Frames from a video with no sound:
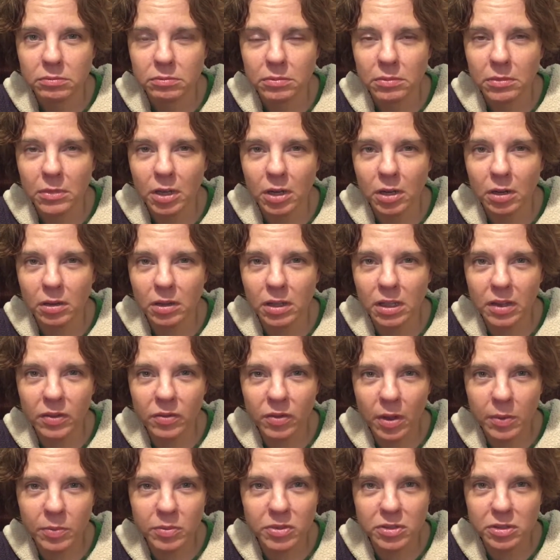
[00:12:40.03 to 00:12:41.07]
leave
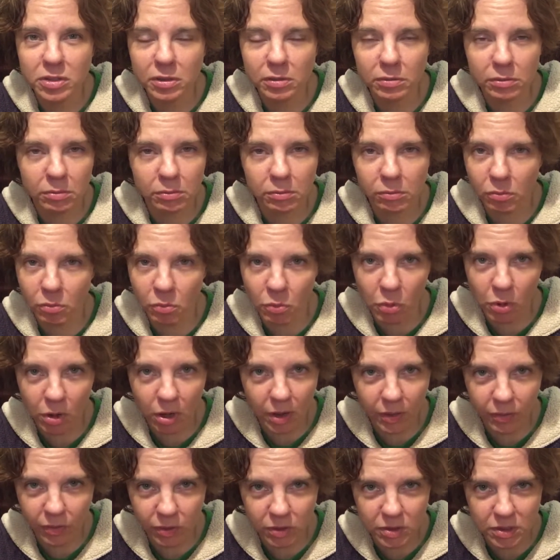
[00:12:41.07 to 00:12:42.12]
up to
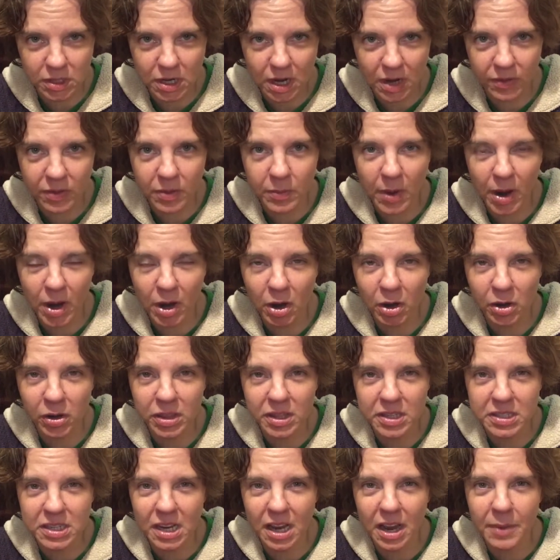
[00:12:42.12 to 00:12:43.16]
whatever's kind of in my heart at
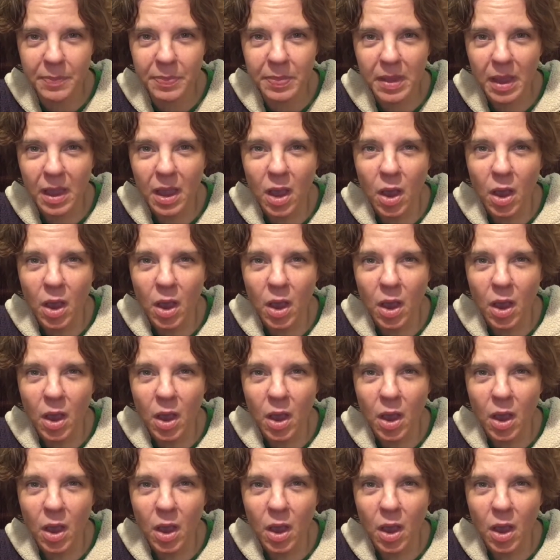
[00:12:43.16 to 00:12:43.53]
the time.